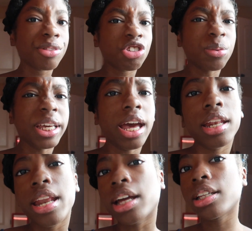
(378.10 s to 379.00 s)
Should we have
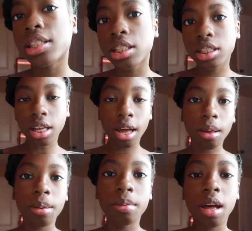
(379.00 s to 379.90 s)
necklaces?
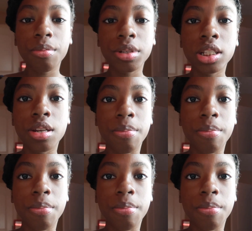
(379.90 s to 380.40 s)
I've been